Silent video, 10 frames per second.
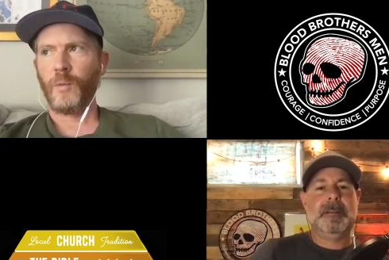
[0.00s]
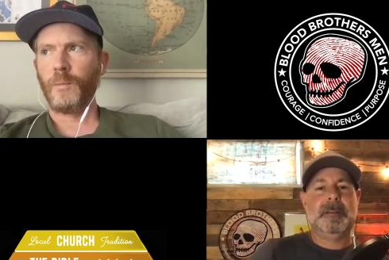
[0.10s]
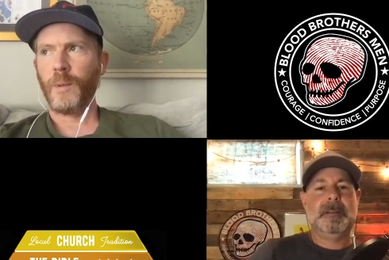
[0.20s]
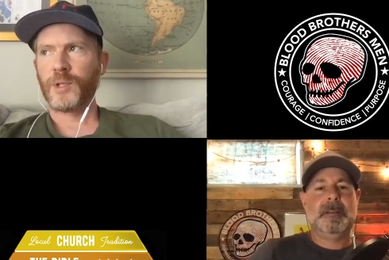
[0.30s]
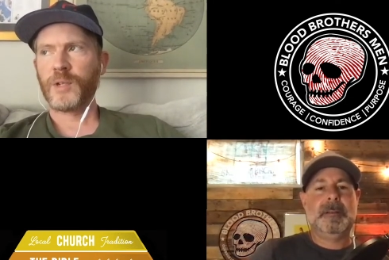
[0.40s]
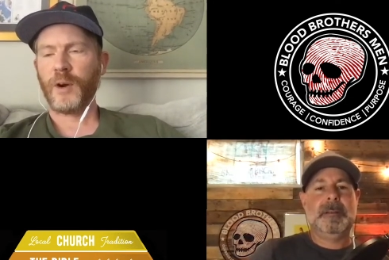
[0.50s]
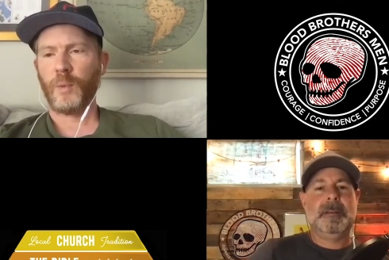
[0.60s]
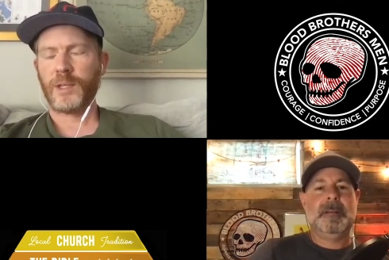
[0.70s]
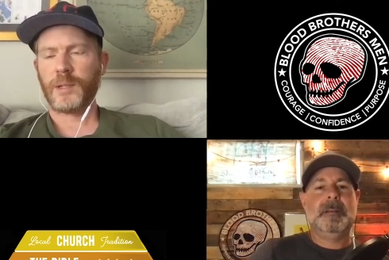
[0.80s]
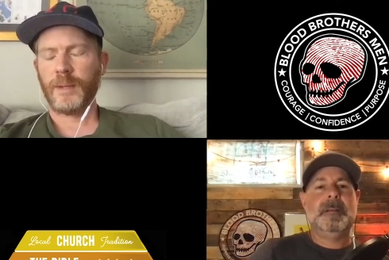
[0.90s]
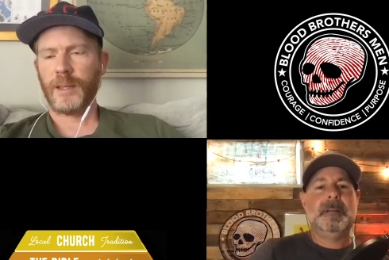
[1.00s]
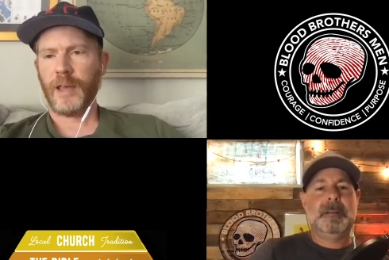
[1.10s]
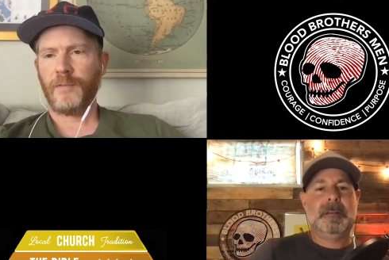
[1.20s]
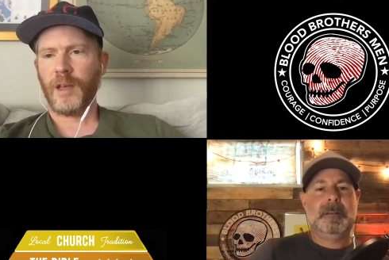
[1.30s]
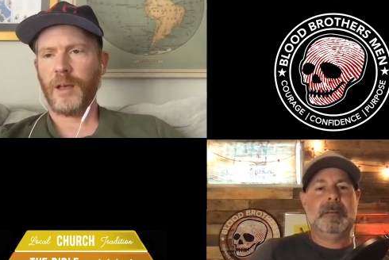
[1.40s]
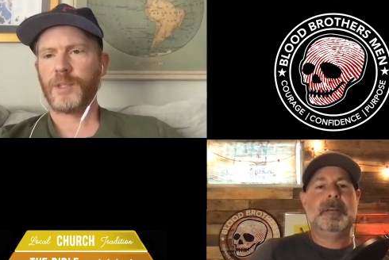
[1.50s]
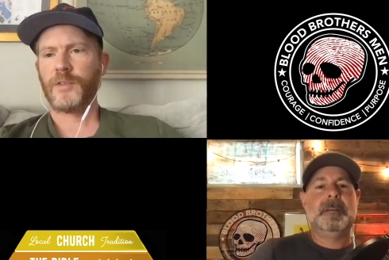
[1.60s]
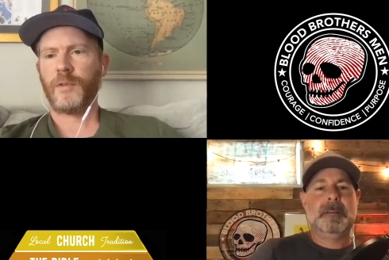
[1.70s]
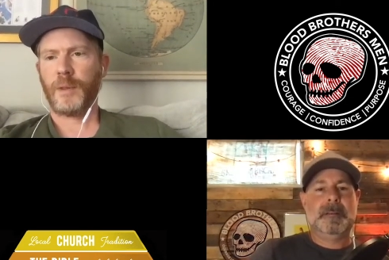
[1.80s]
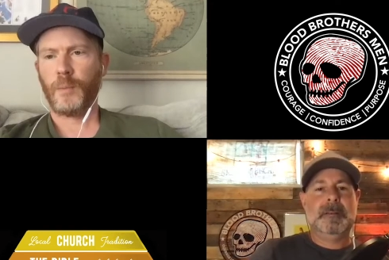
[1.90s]
Speaker 1: most of our wisdom in life comes
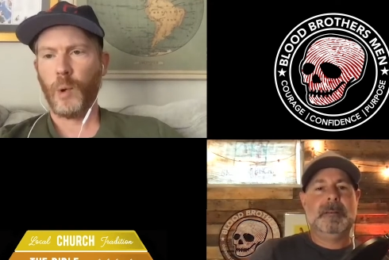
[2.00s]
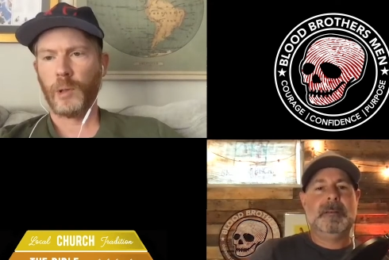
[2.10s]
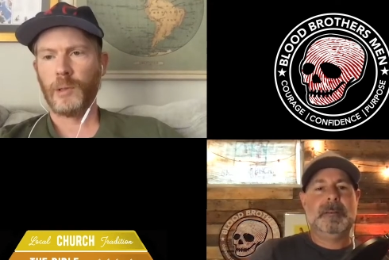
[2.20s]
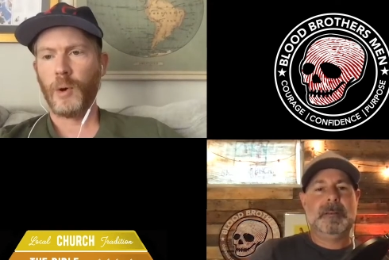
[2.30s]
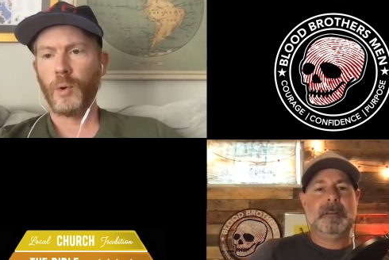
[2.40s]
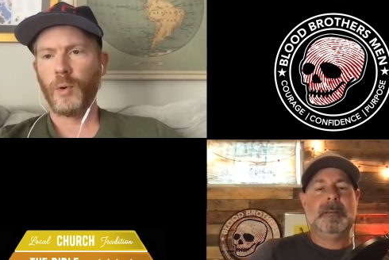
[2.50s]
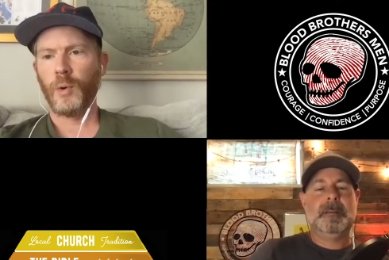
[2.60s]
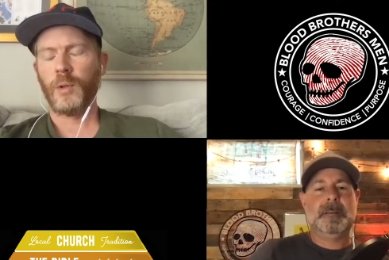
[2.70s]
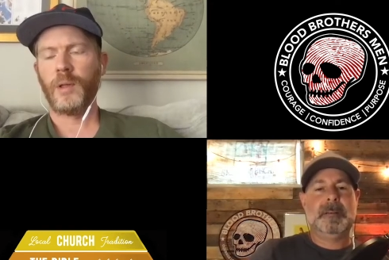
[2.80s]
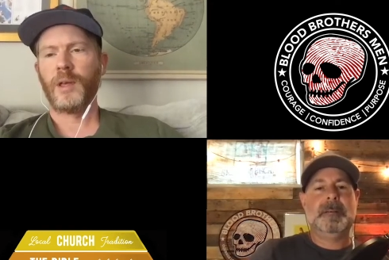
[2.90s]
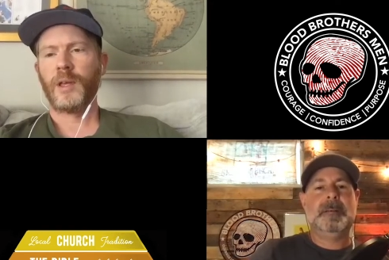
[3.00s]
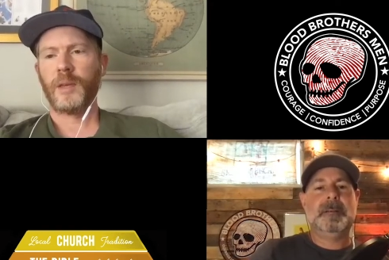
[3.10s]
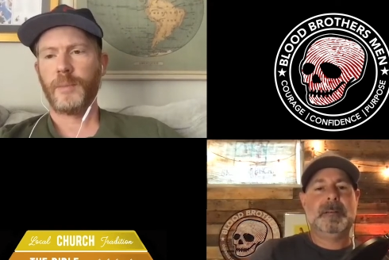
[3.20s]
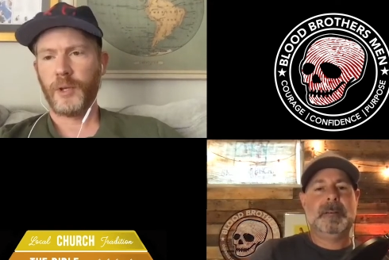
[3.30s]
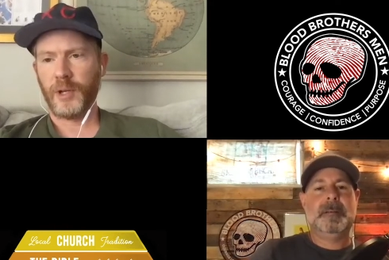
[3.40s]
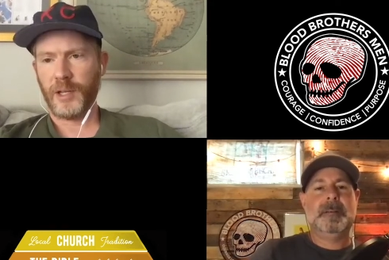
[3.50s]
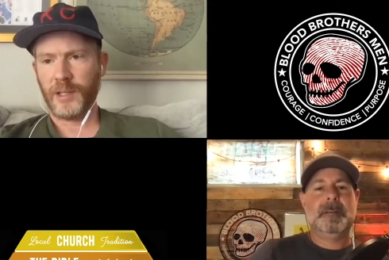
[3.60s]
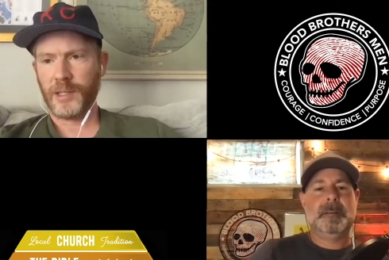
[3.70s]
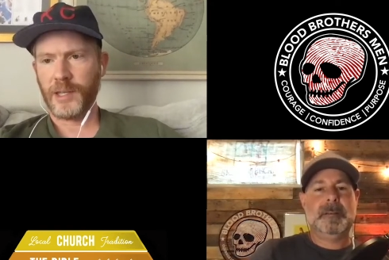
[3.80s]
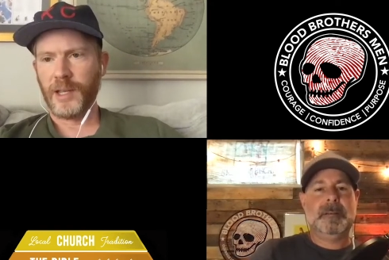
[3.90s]
from the more local
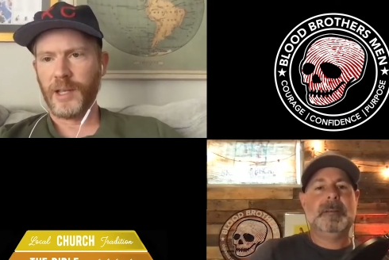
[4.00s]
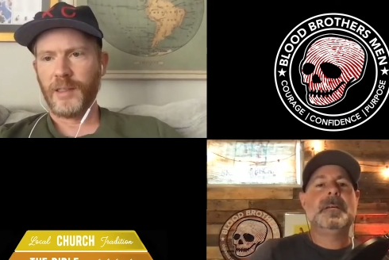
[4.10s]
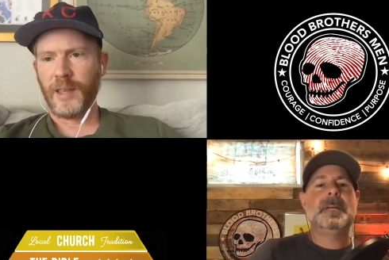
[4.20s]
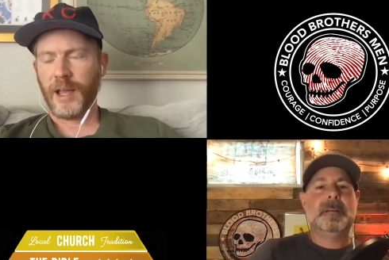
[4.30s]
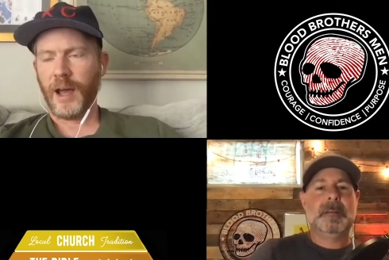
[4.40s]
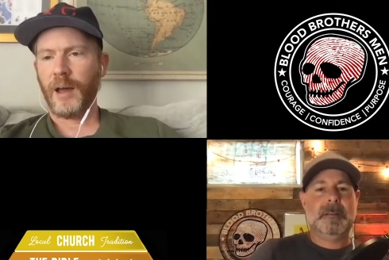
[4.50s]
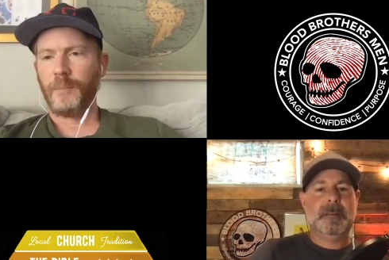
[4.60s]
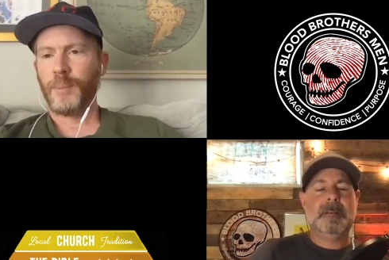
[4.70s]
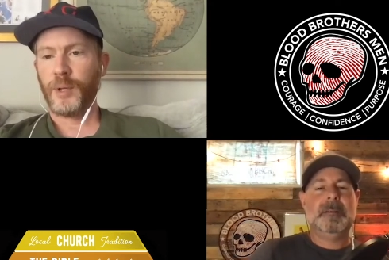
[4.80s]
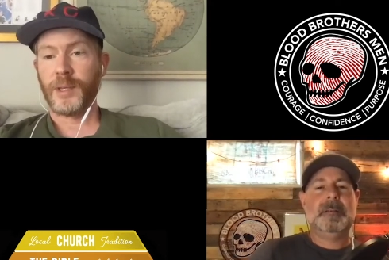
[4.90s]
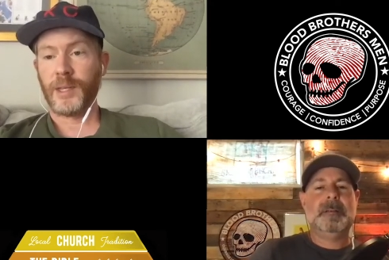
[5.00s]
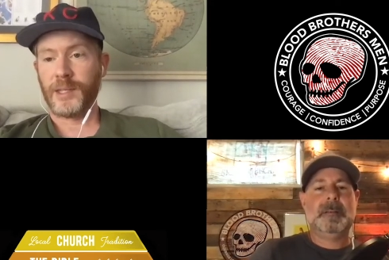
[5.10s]
communities that God puts us